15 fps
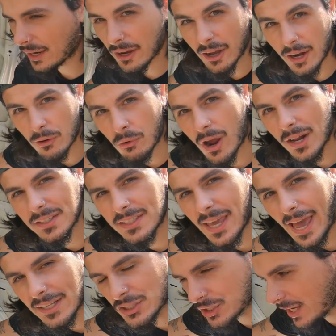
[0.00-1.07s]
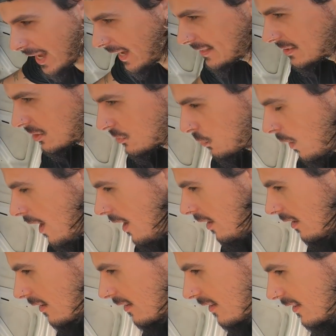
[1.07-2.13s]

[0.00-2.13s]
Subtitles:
and I gotta run catch cans as well.